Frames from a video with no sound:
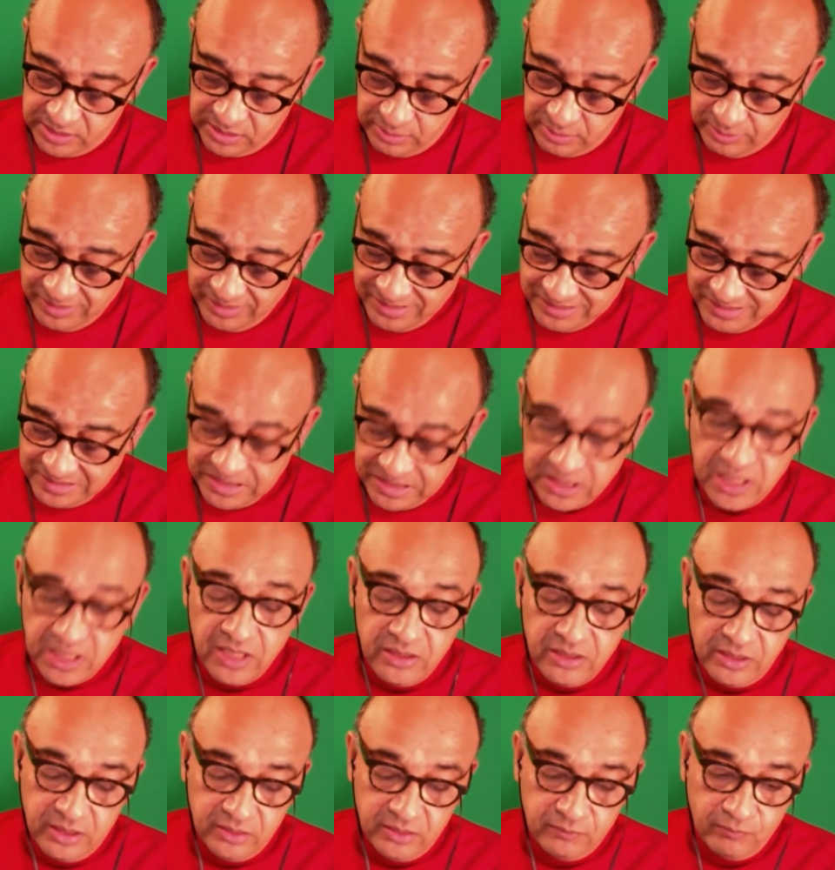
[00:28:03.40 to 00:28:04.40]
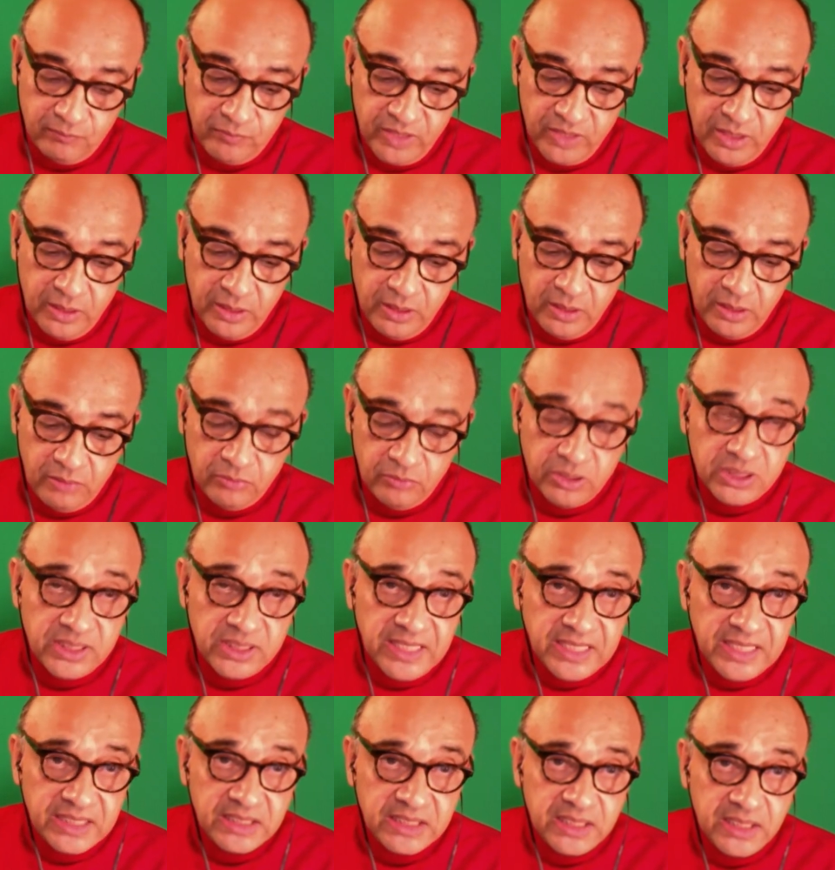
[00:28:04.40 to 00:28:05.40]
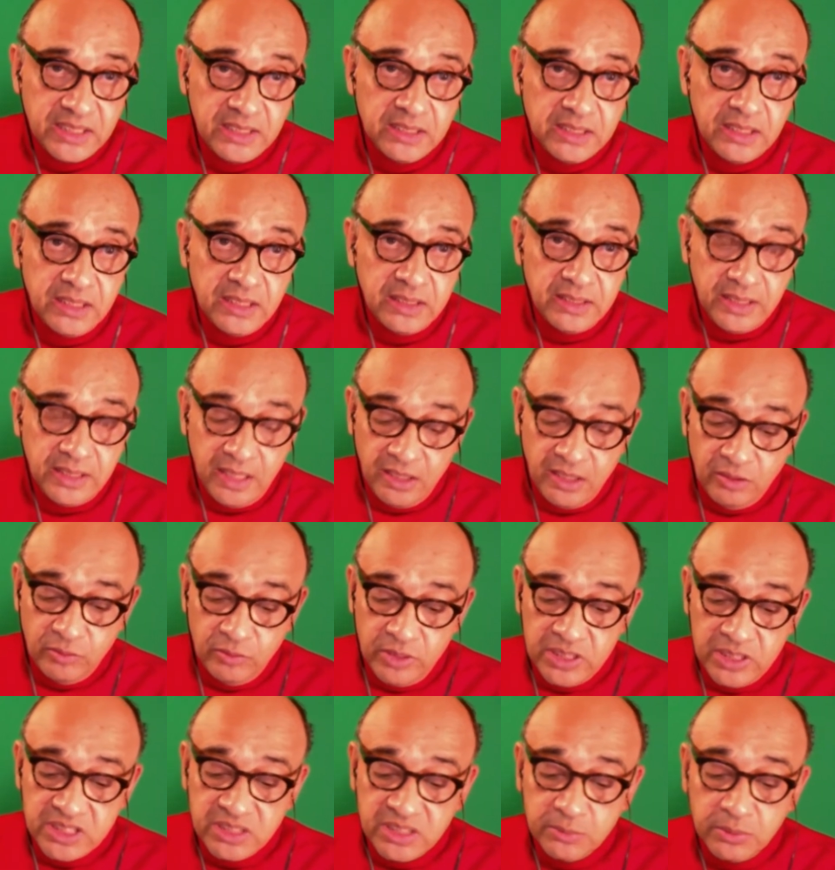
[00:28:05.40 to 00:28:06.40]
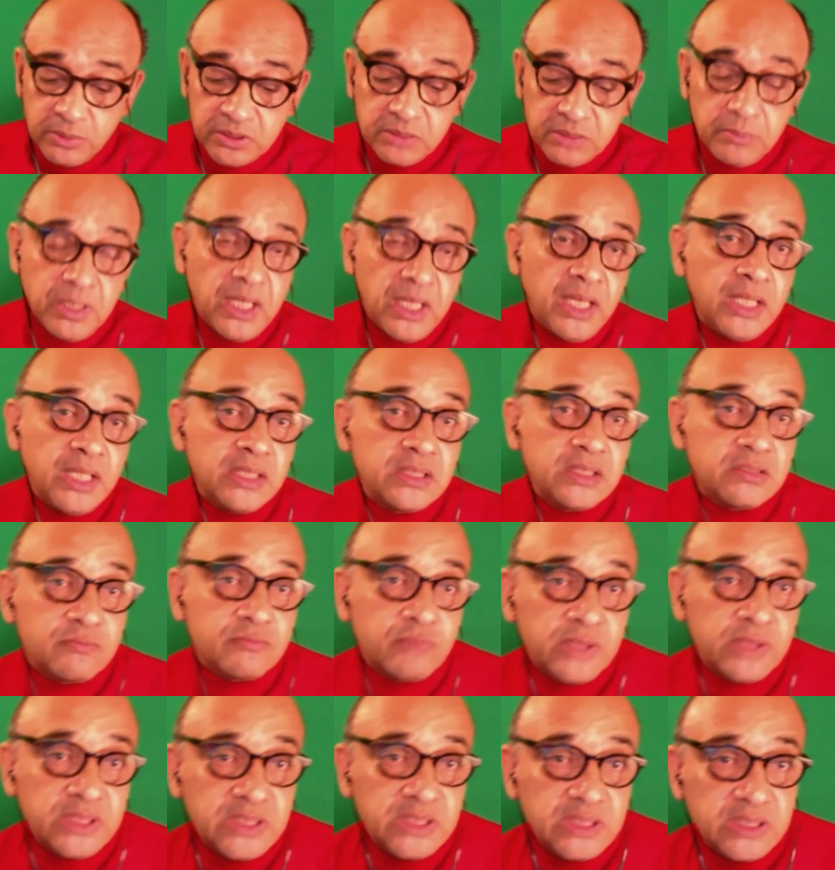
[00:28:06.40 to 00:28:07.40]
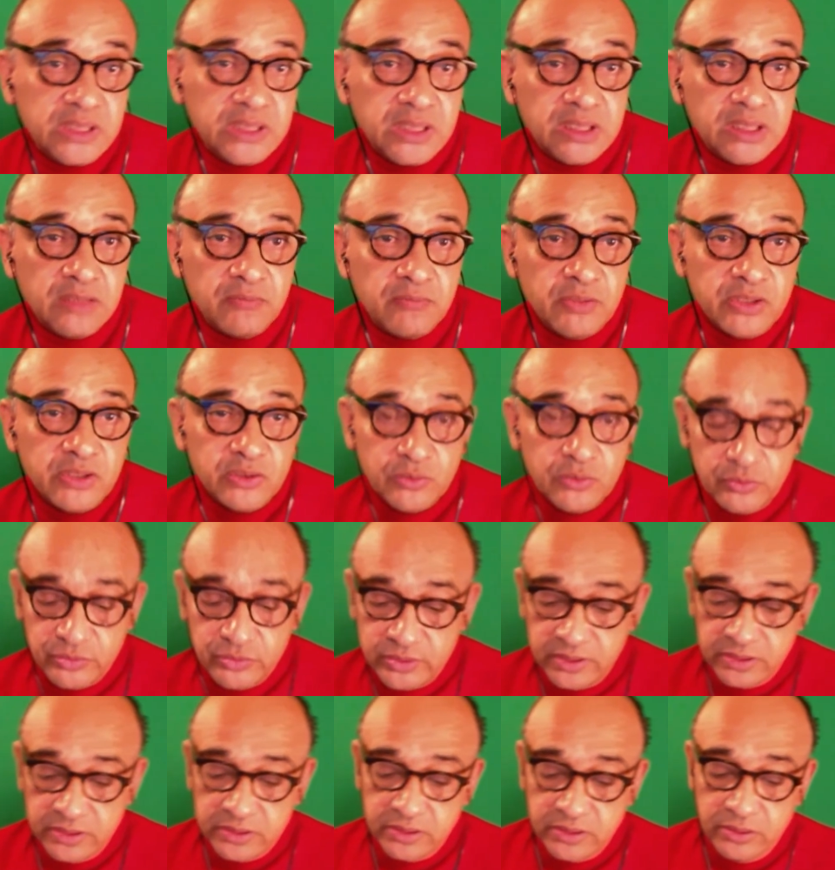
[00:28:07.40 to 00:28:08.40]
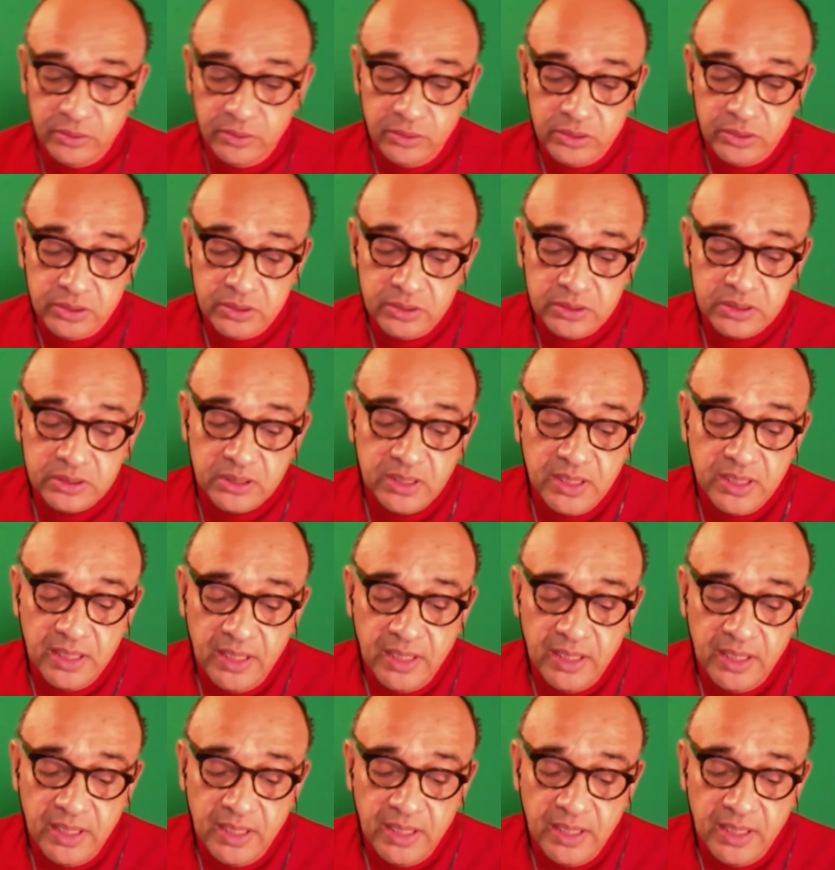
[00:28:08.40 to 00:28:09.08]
about each other, rejecting the unreasonable demands of rich individuals and institutions,